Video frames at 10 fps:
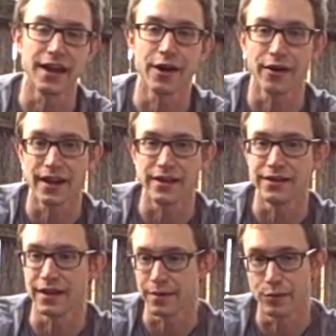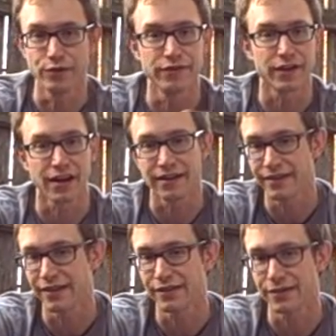aerate and move the
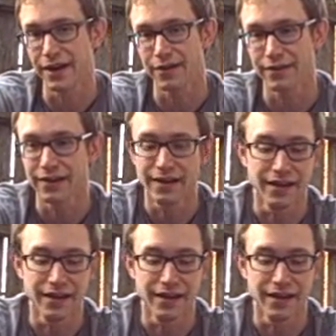contents around,